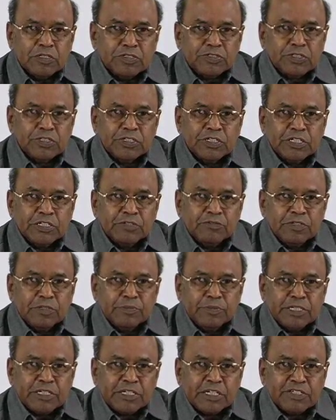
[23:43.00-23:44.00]
So it
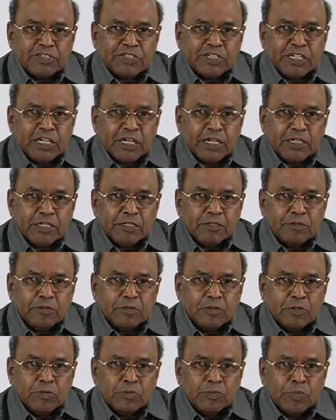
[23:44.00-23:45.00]
will be touching at
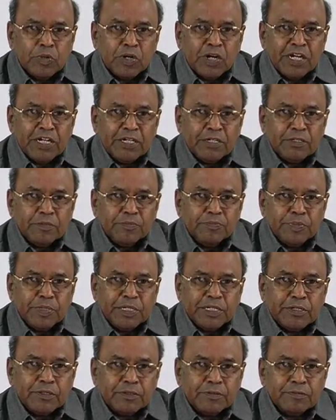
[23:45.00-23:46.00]
point
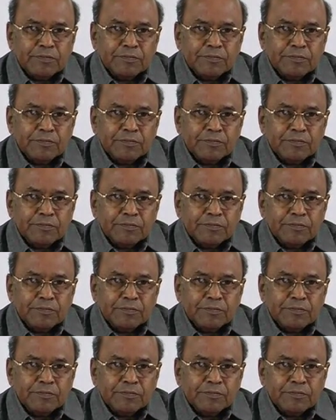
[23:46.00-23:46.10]
P.